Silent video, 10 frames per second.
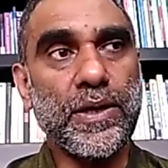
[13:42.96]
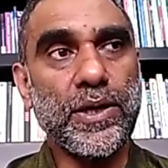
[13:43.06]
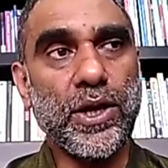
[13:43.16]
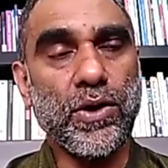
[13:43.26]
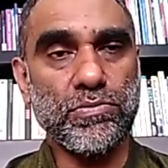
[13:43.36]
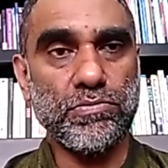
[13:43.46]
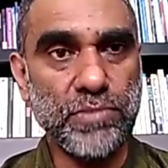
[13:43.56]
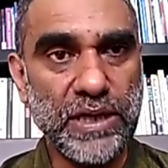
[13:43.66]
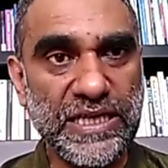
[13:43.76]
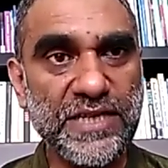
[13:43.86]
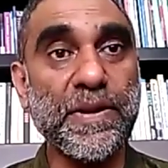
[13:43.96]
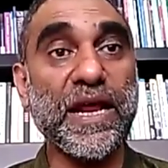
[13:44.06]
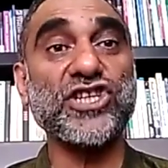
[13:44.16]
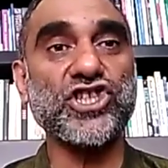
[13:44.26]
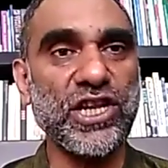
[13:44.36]
you know,
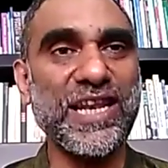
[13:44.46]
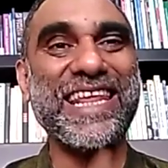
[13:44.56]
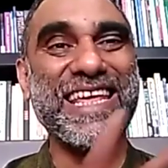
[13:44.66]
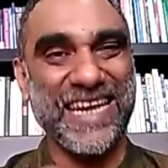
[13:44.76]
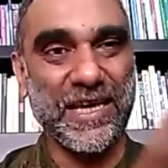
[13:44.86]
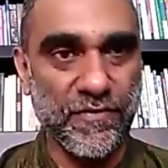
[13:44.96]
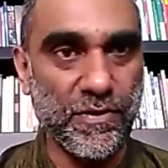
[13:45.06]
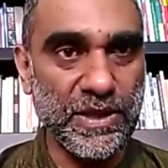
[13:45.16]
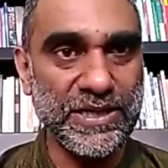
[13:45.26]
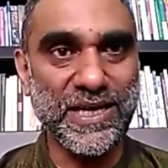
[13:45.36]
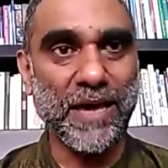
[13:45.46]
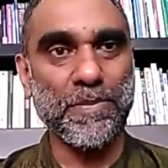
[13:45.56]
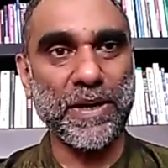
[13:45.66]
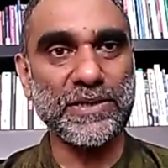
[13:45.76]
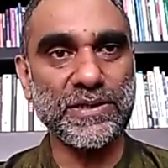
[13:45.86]
inspirational learning from these
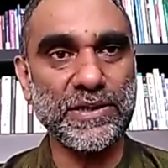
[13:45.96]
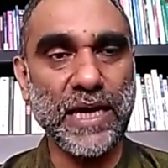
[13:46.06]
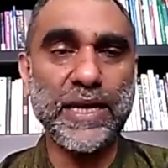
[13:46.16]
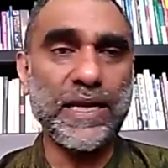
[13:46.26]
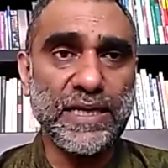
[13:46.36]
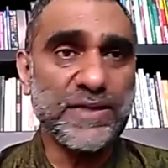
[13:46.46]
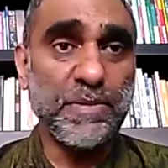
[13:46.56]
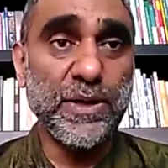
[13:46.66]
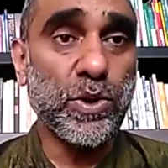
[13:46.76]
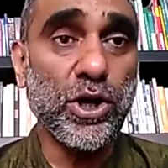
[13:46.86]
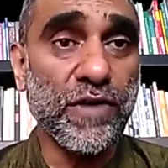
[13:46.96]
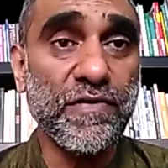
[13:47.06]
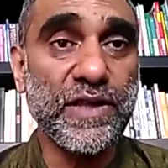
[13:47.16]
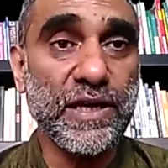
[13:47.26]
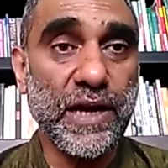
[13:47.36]
campaigns. And it doesn't mean we got
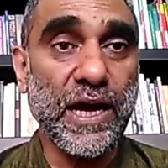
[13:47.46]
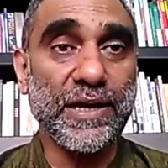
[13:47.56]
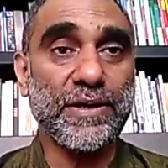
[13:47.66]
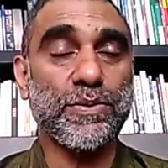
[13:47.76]
everything right.